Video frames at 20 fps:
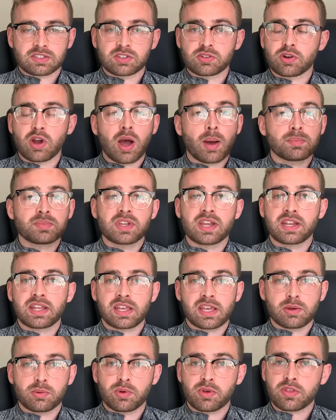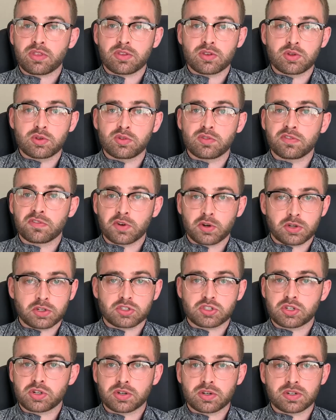you're updating it with new
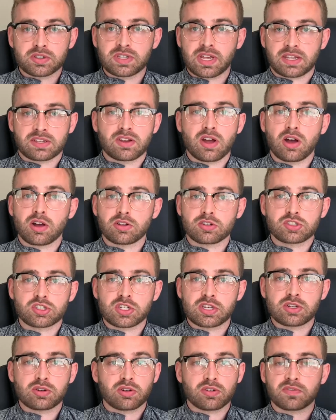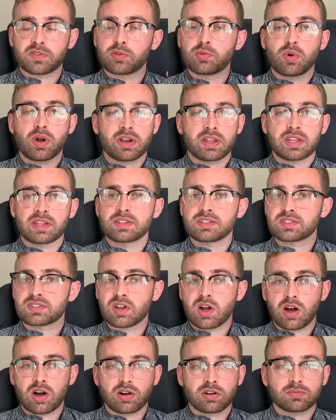furniture and technology, or if you want to
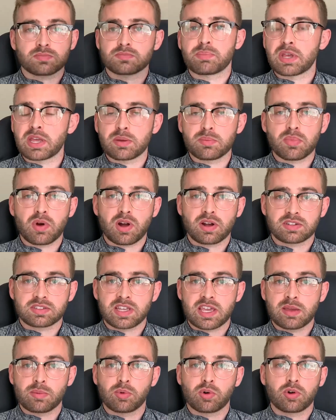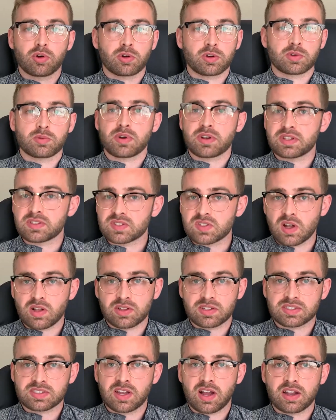install a ping pong table or you want to
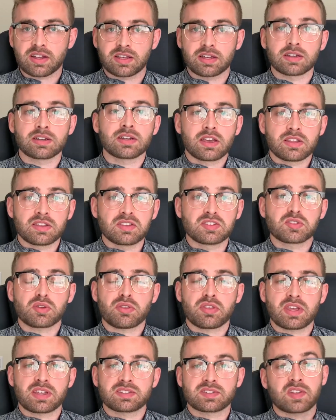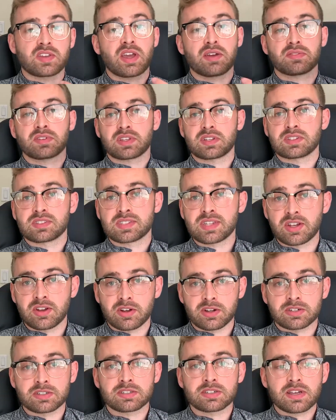install a sauna. These are things that you have to
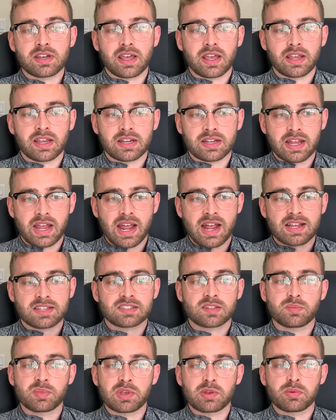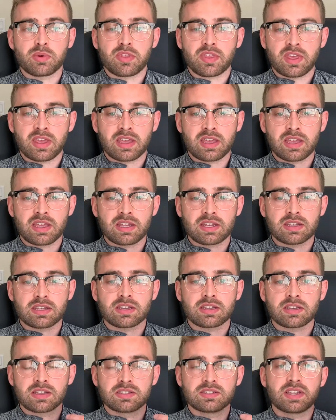consider, and it has to be
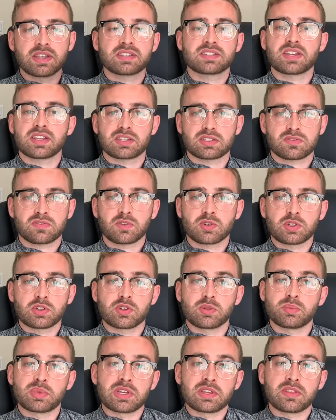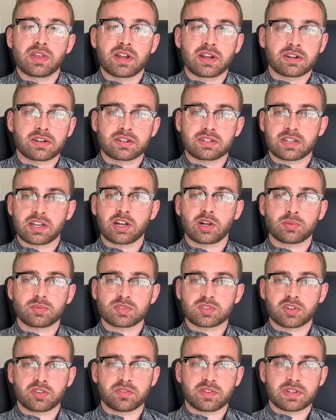within distance for you to be there and to help
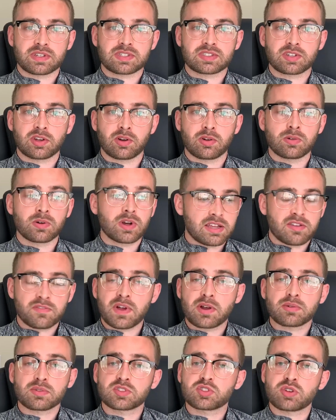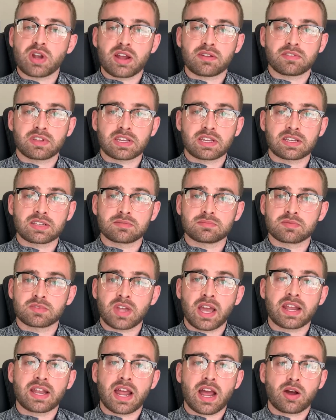service. So if I was traveling
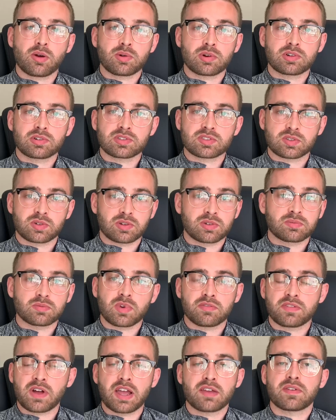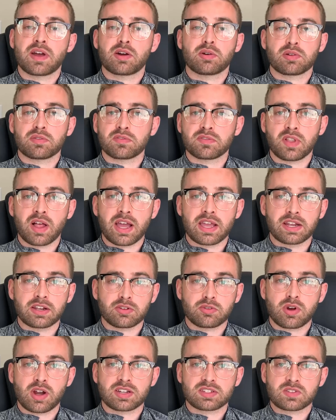9 hours or a 5-hour flight
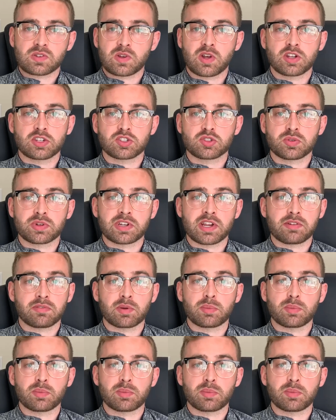across the country every